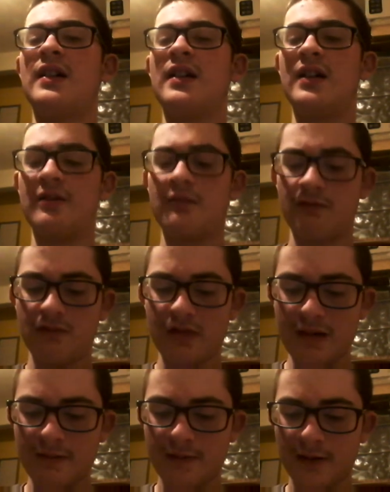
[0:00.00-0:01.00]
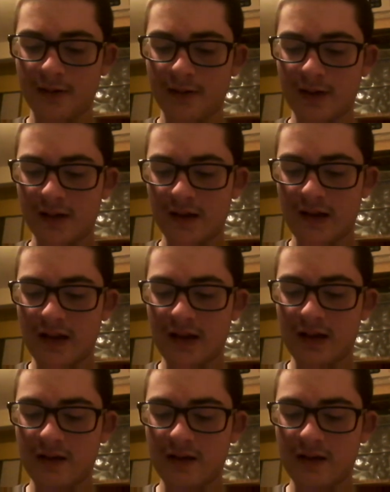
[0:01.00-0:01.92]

River, isn't it?